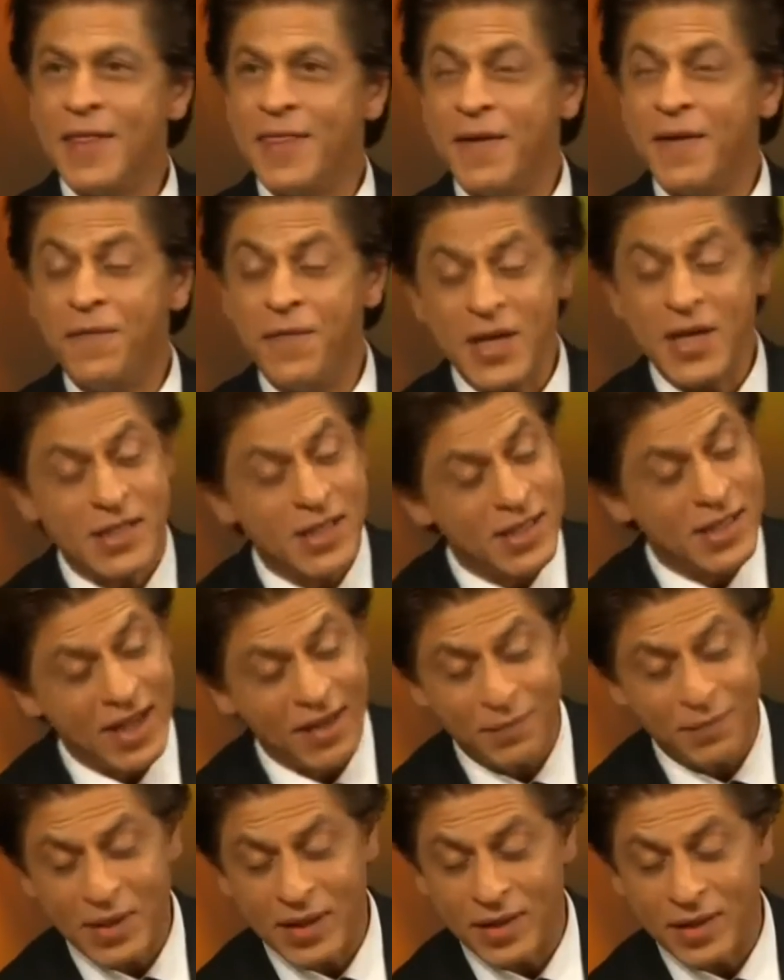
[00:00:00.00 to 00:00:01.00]
Their faces
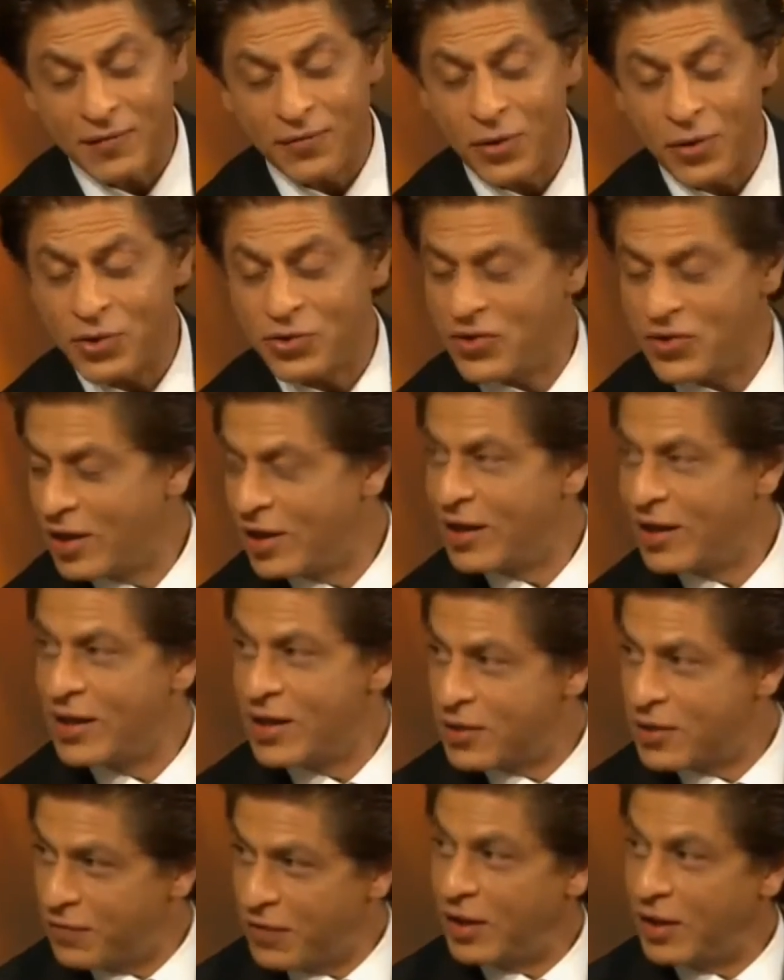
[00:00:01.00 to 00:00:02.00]
have been unfortunately
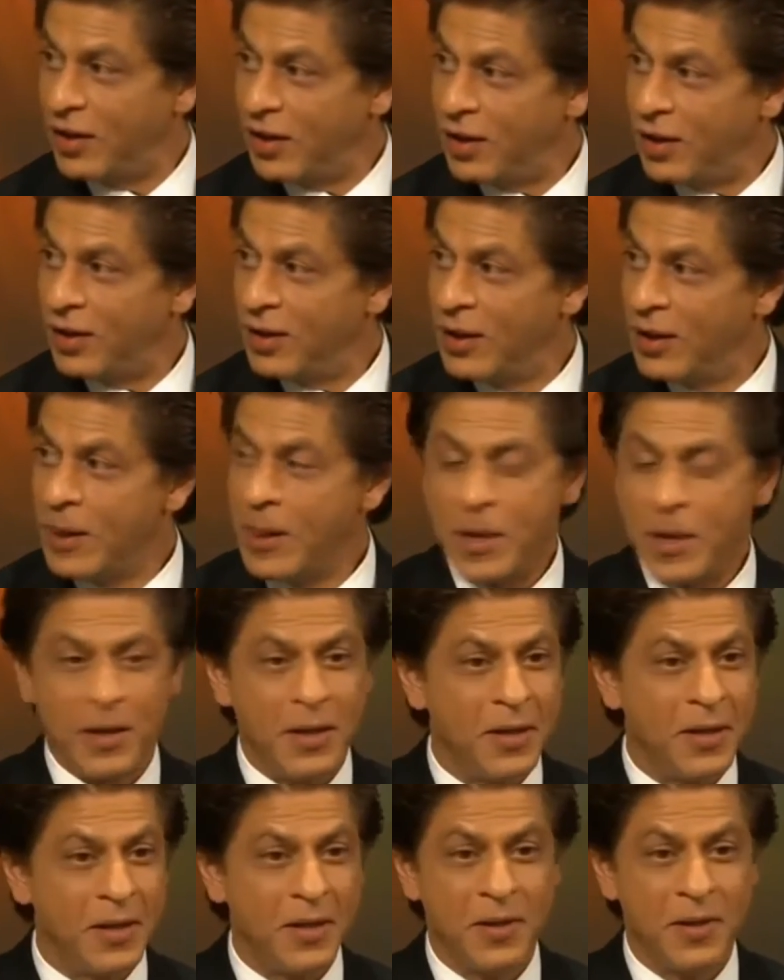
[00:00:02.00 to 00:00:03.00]
disfigured,
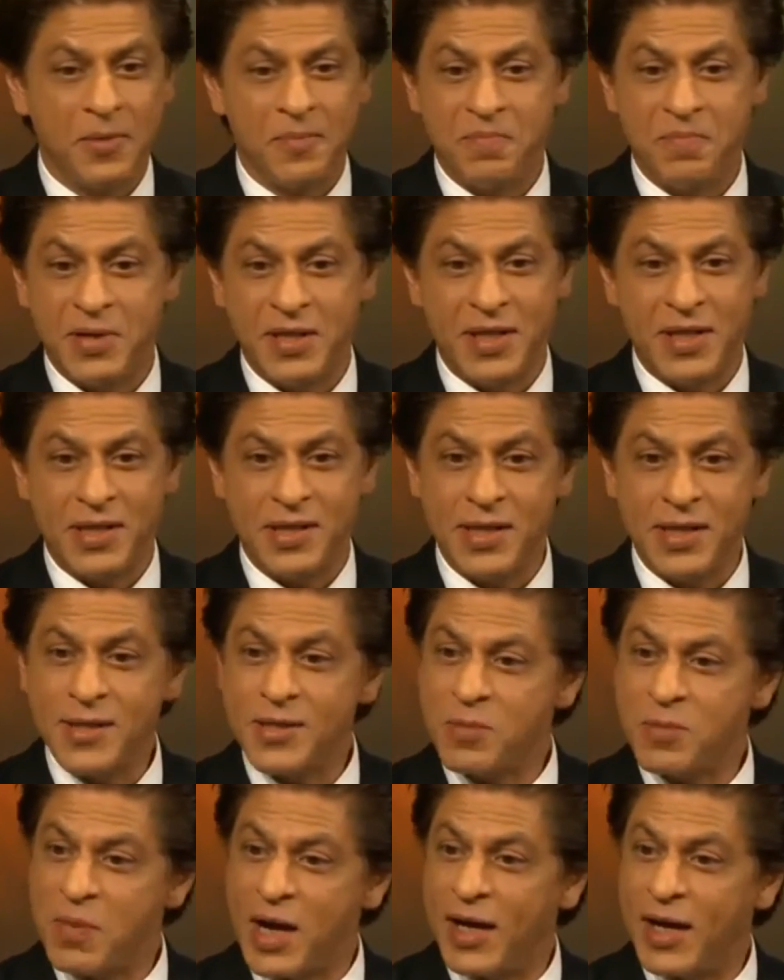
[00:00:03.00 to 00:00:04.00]
but they
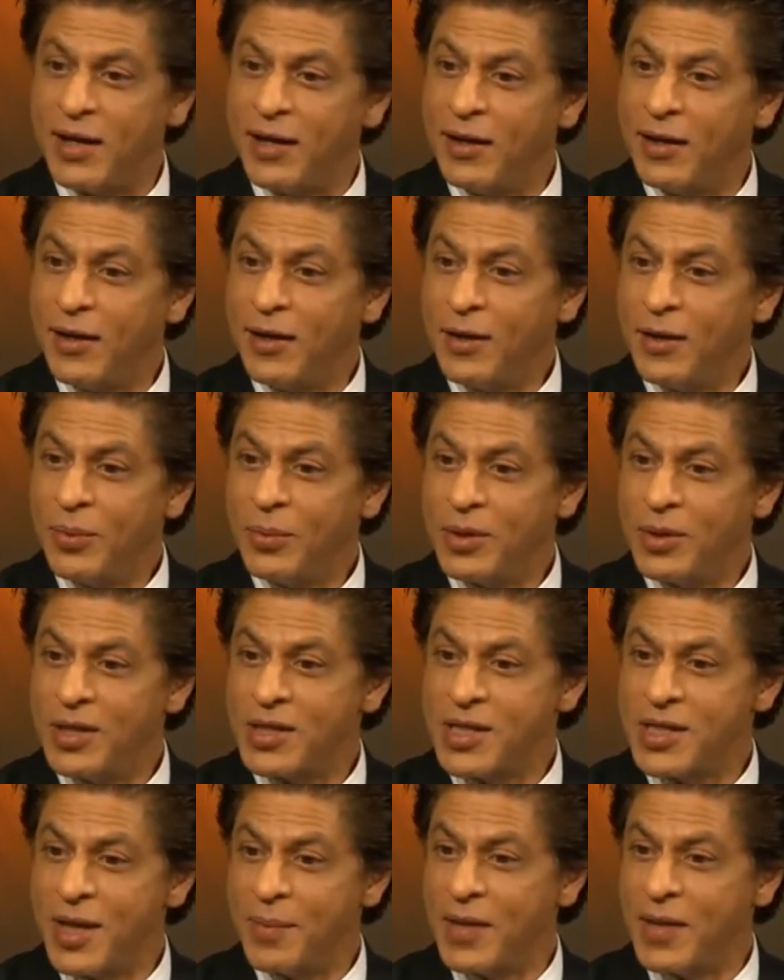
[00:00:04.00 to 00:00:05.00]
still smile with
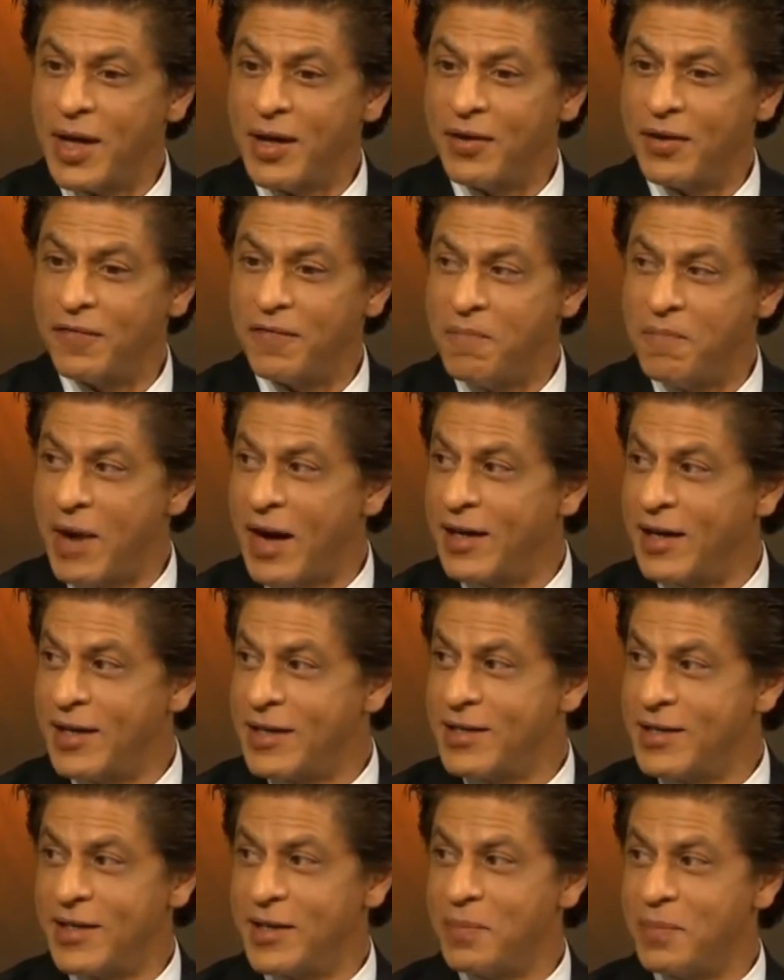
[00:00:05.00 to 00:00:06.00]
the same kind of
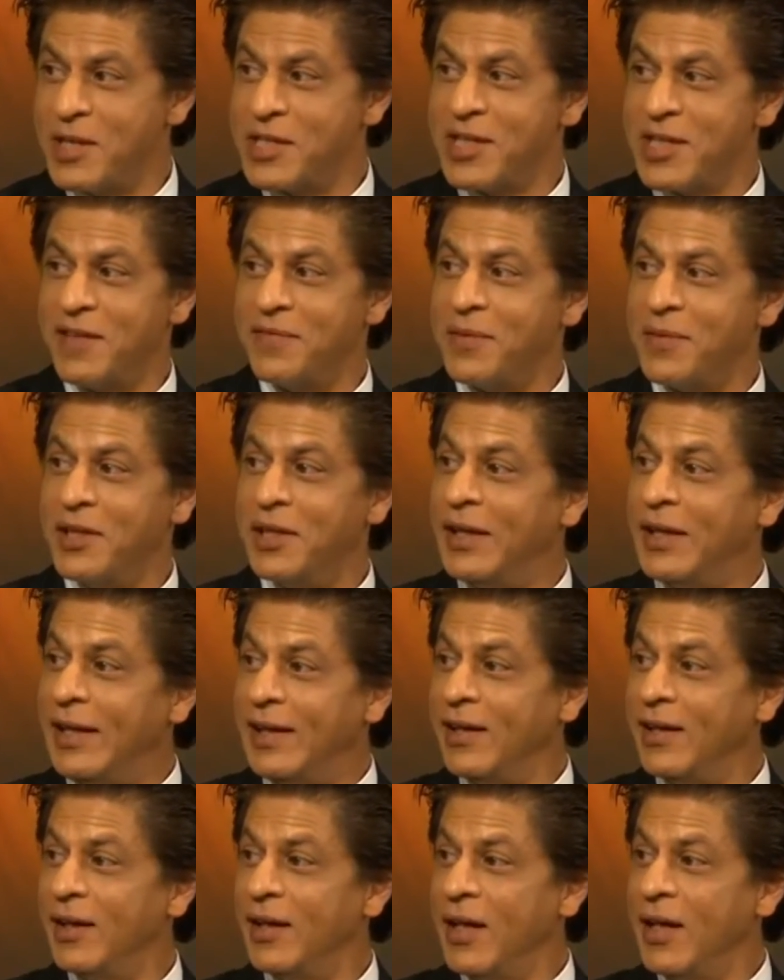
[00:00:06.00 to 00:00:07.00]
madness that they must have
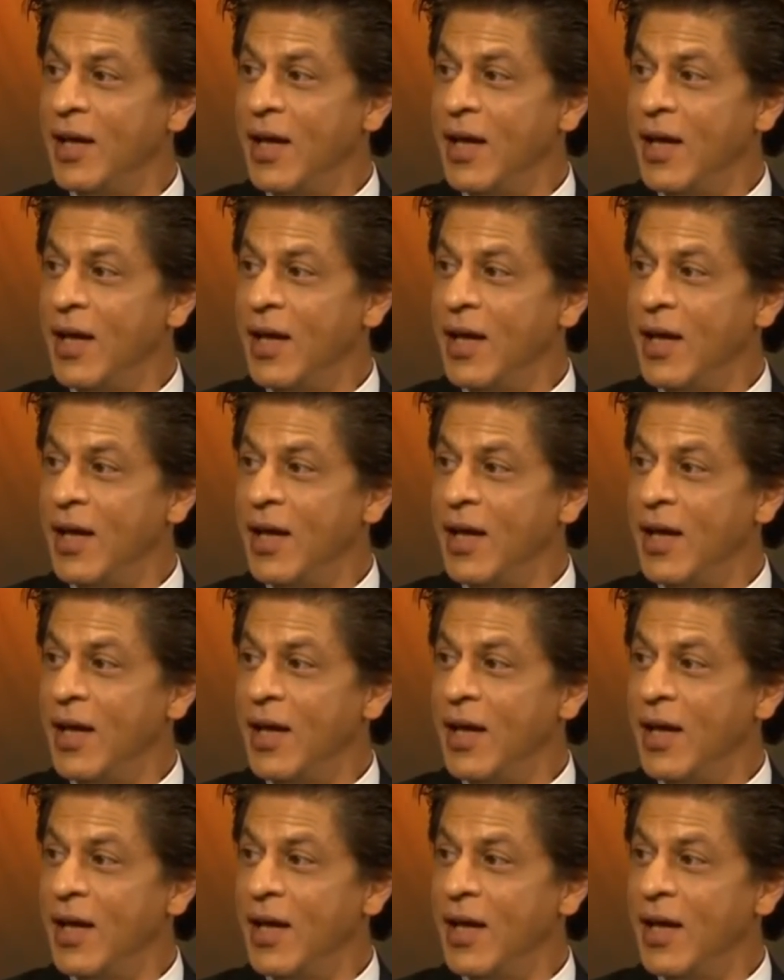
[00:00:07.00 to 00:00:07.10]
earlier.